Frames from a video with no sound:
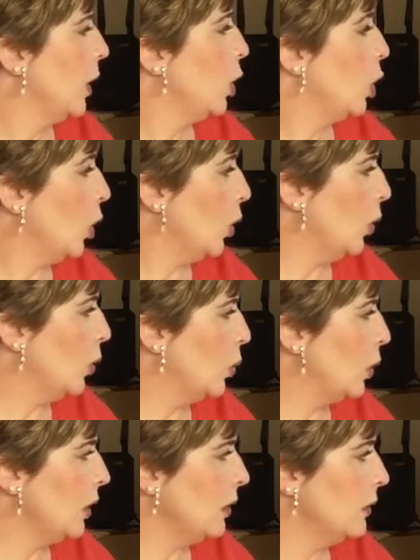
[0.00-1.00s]
Cold,
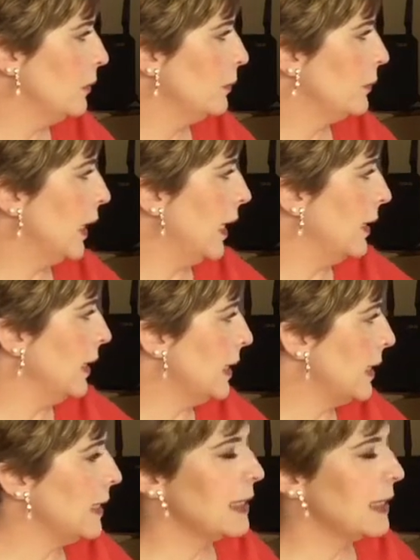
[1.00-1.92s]
and this is